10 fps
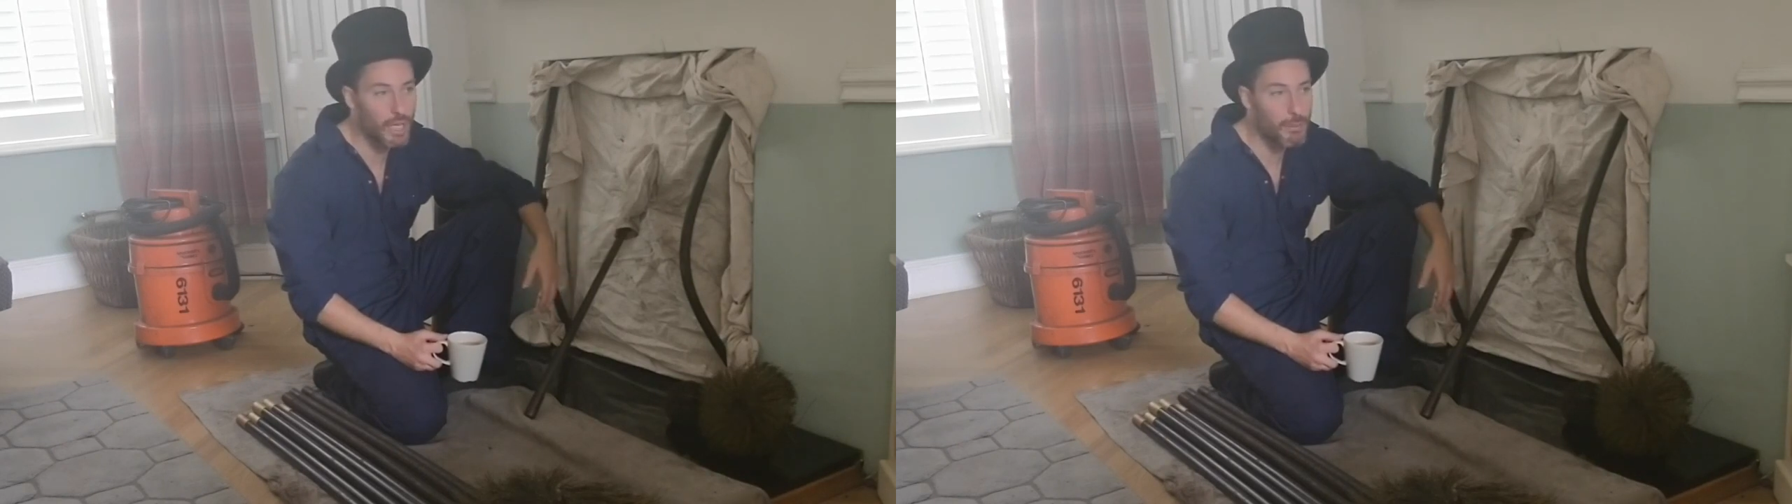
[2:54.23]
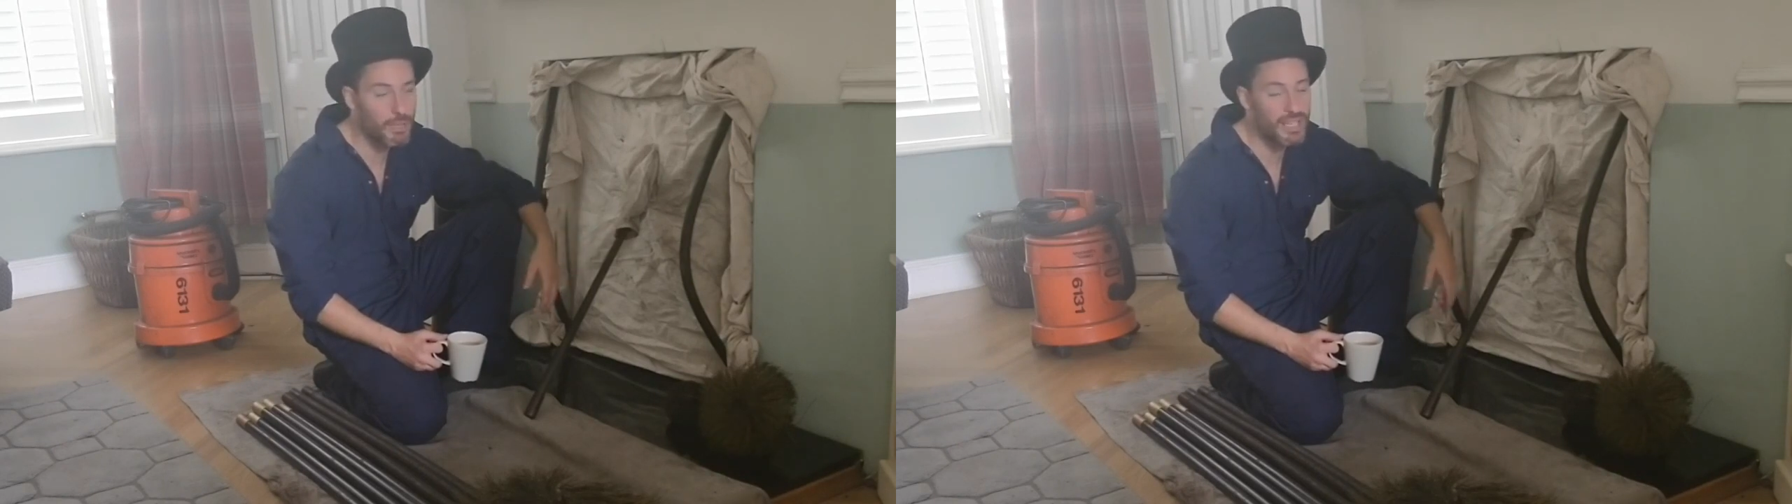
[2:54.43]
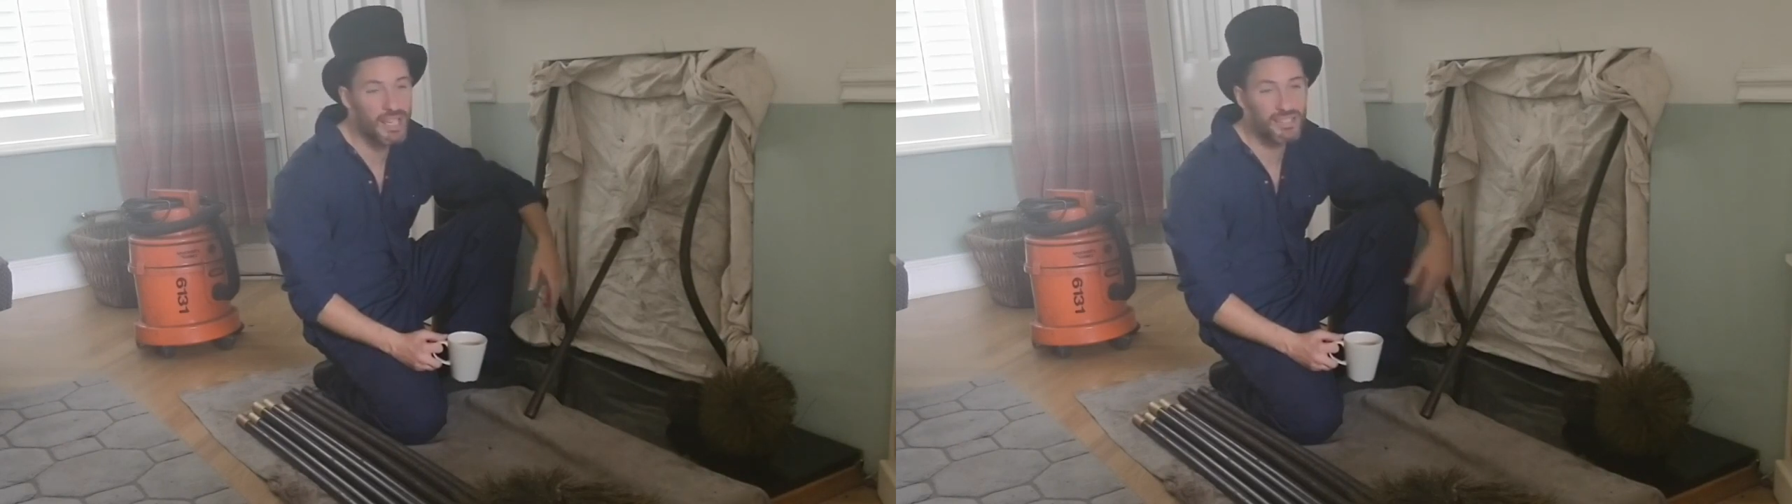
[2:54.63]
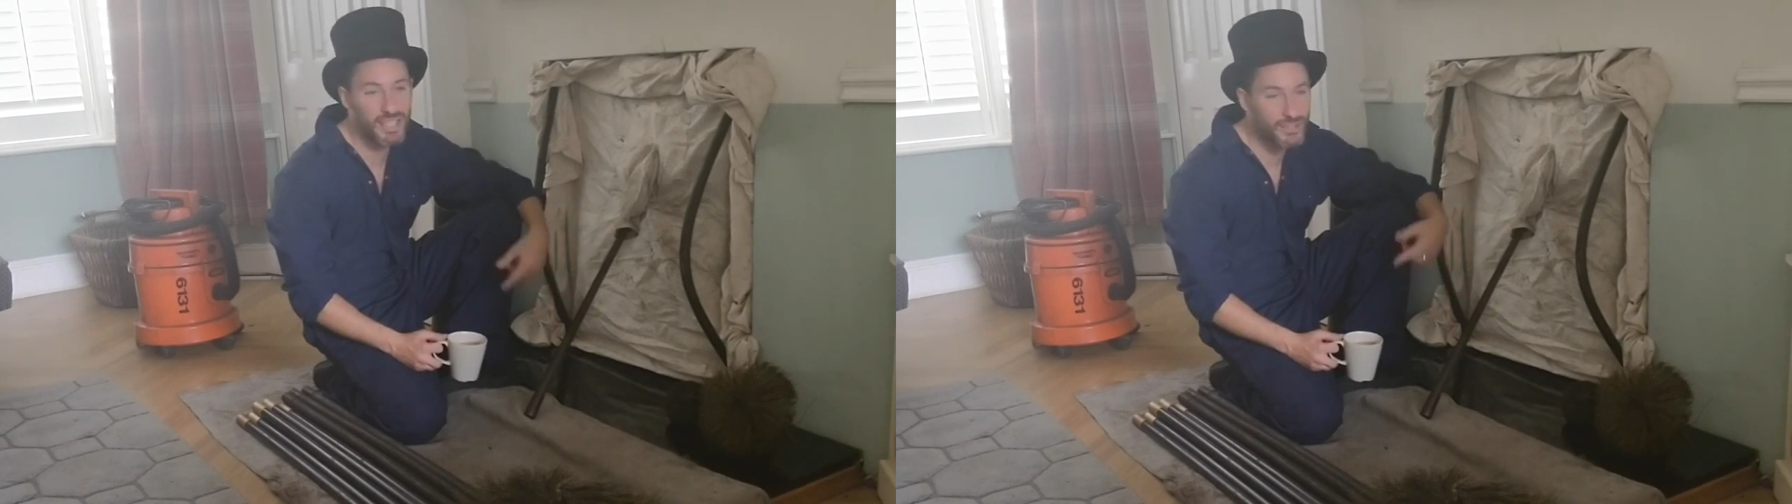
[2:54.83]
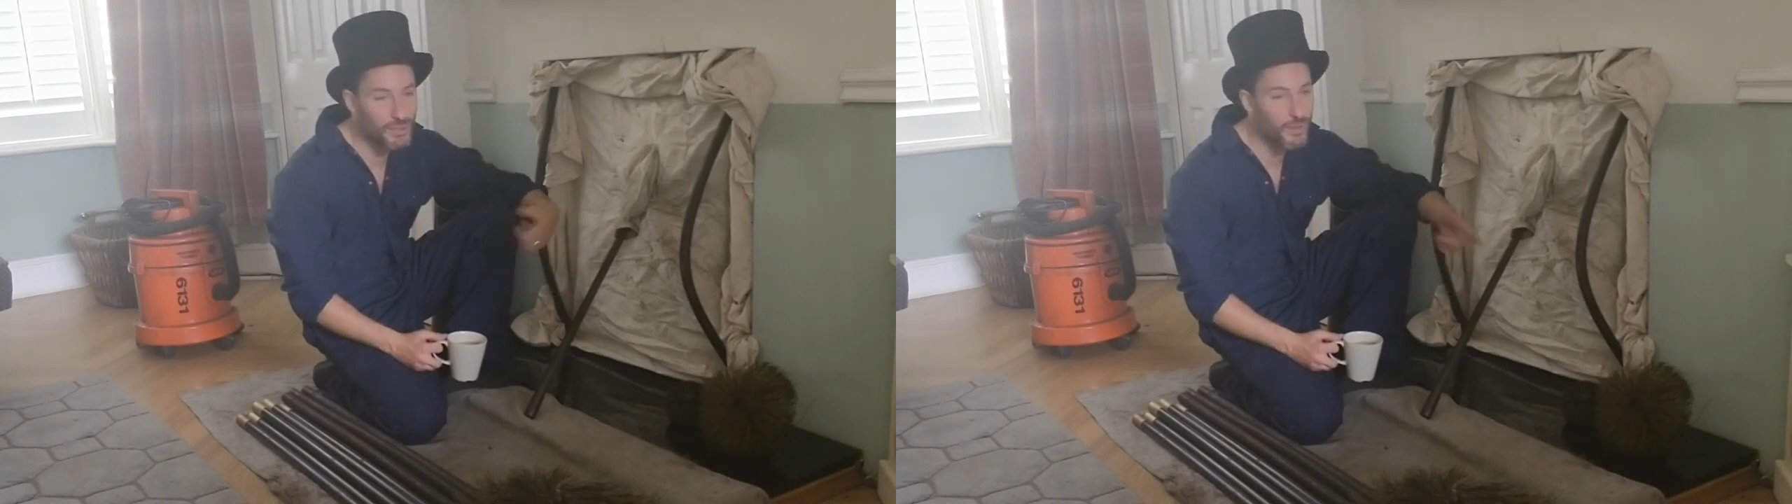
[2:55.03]
unless
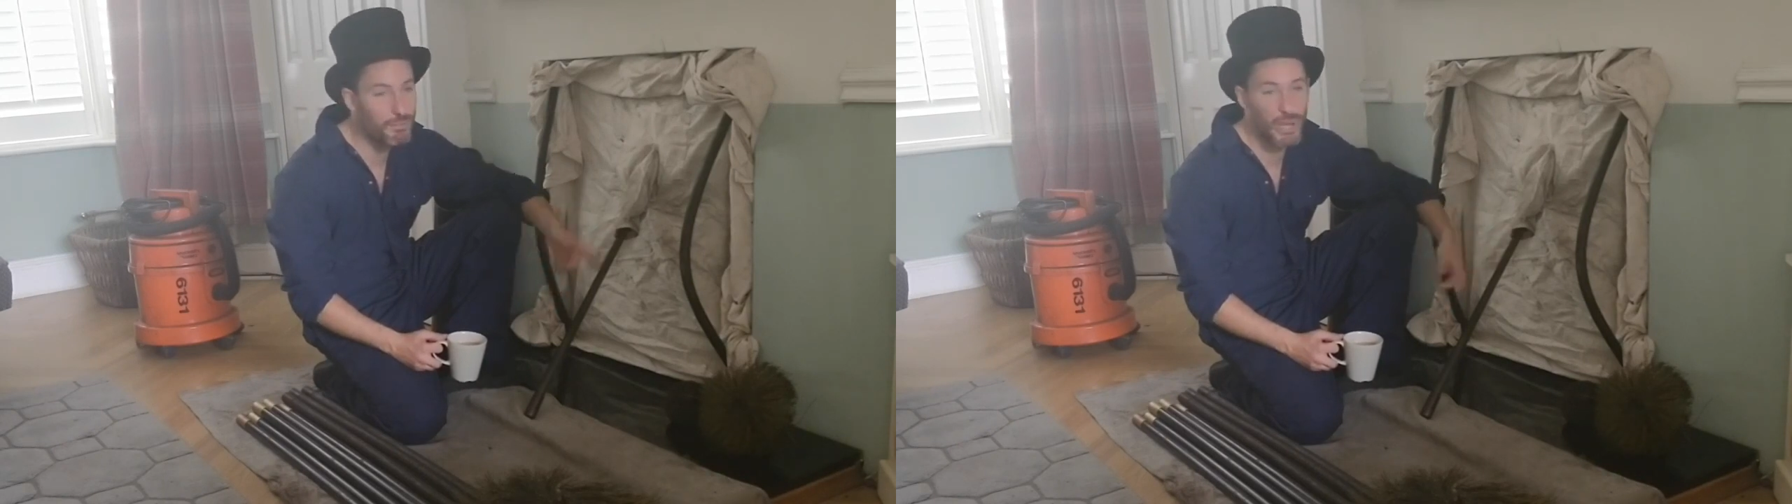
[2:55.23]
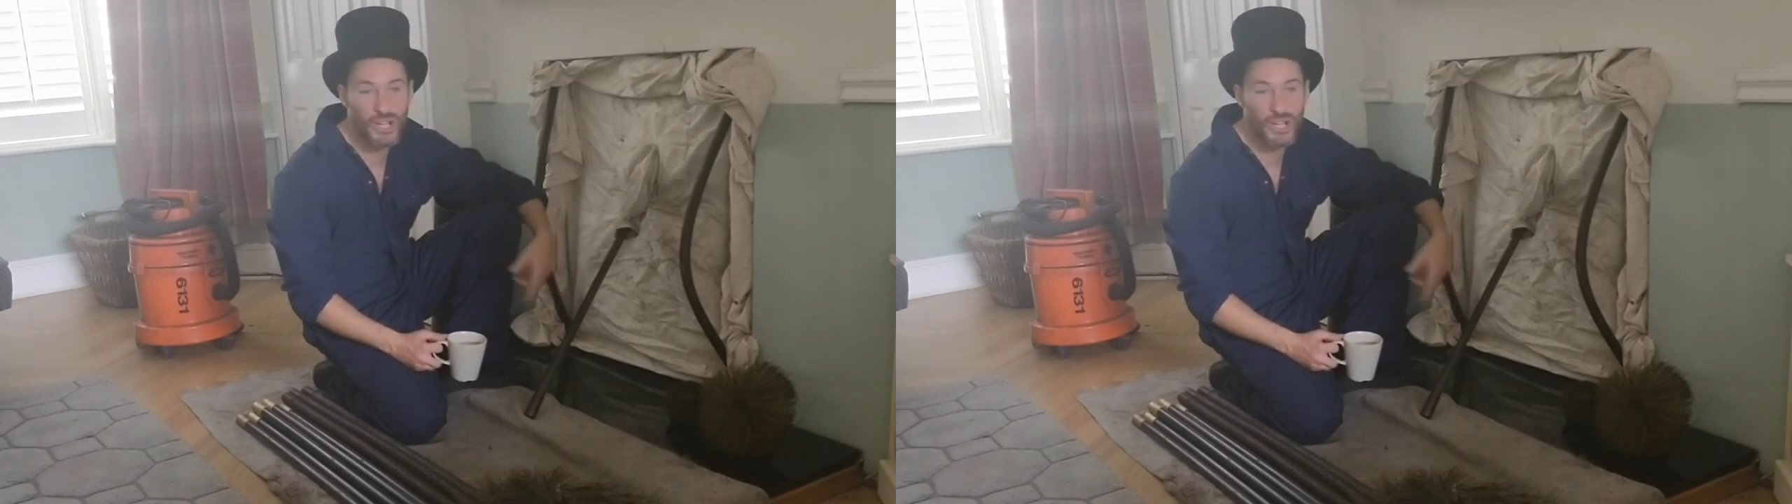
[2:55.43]
they're sort of